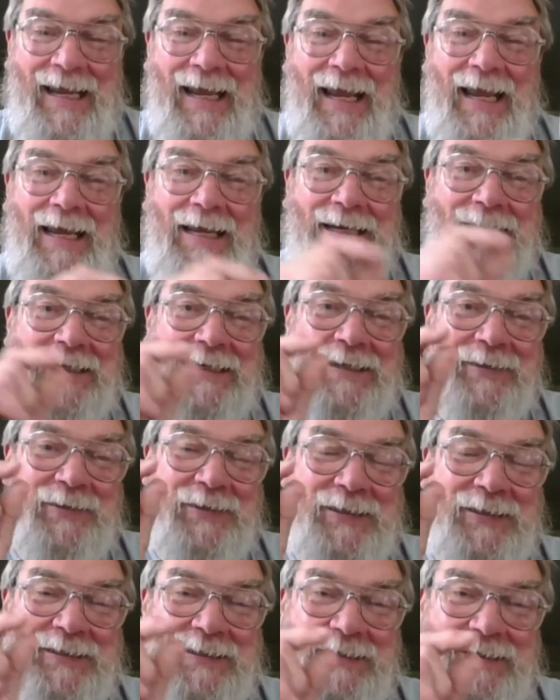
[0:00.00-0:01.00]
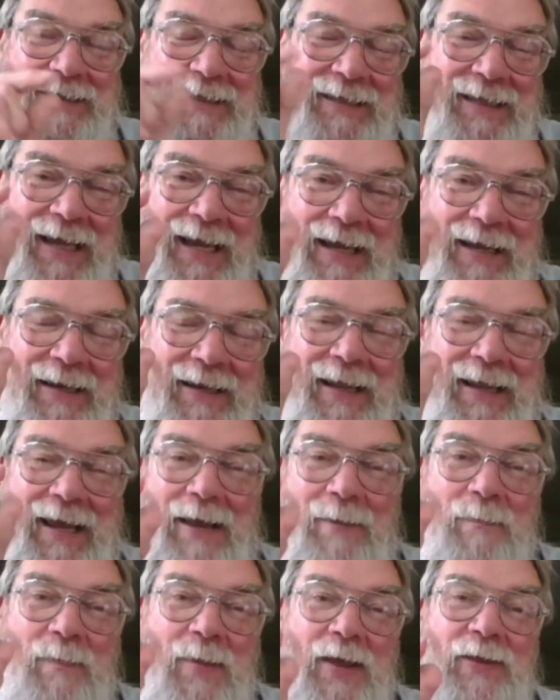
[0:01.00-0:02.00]
And
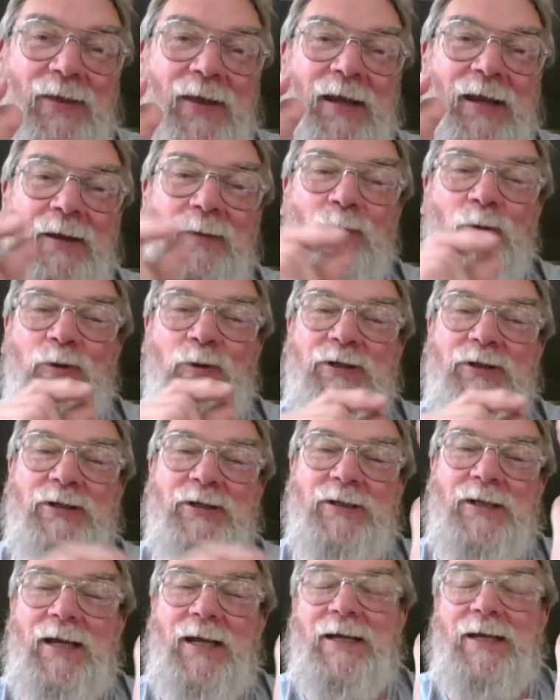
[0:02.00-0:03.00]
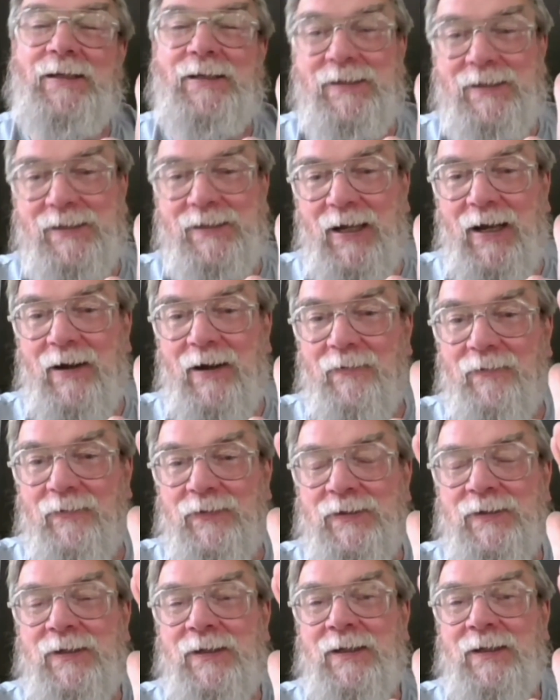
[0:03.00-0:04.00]
that methane will stay dissolved
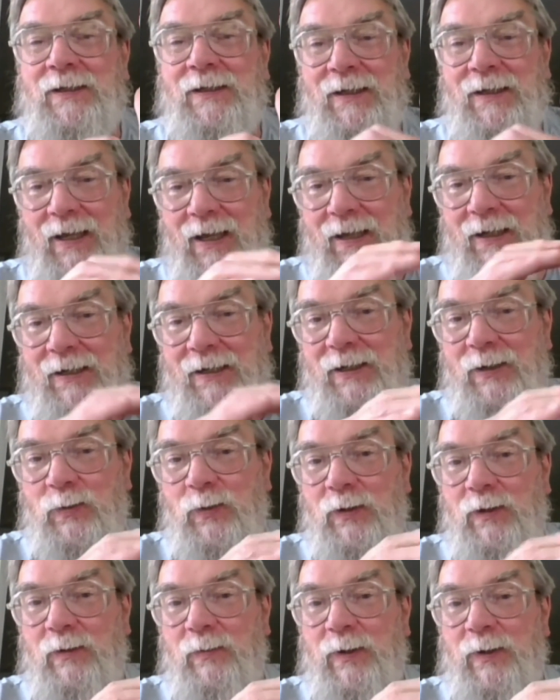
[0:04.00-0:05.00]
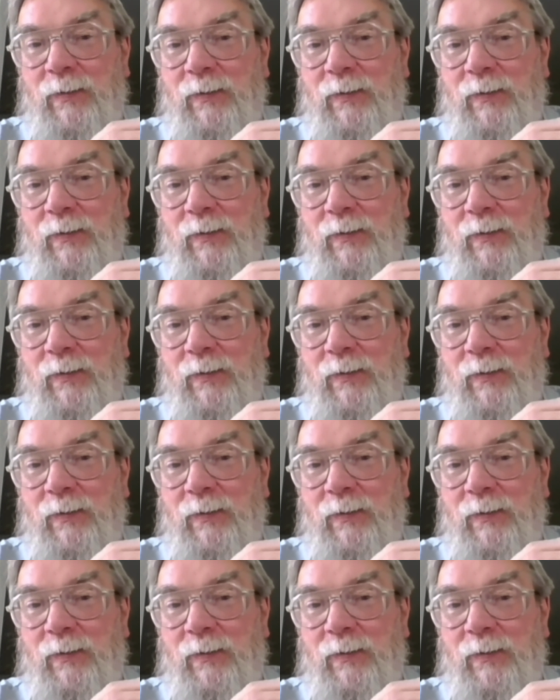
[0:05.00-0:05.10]
at an equilibrium